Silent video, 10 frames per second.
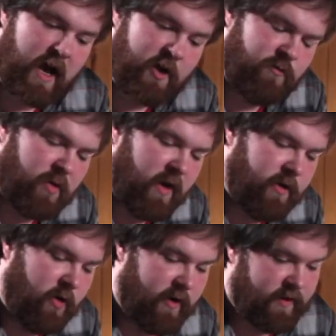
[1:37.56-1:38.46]
As you've probably
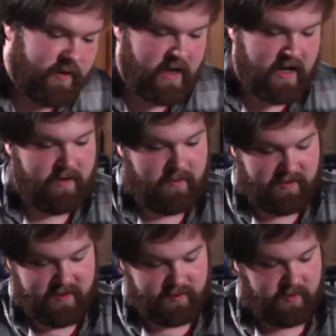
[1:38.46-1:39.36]
noticed,
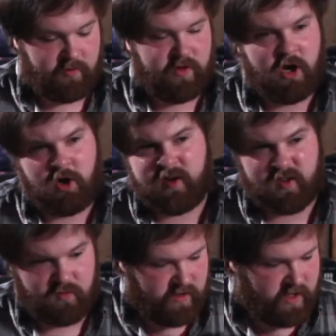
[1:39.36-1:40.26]
these literally are just
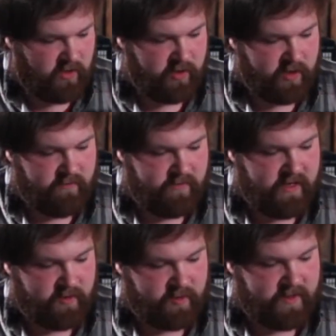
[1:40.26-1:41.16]
the recolored of the
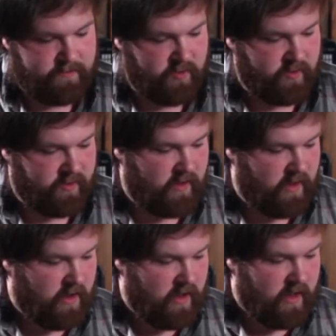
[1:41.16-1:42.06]
interceptors, and
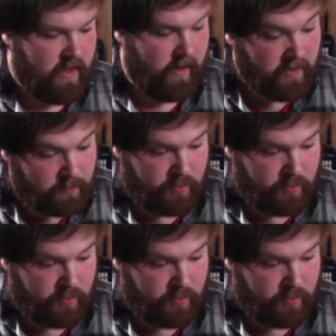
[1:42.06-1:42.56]
they're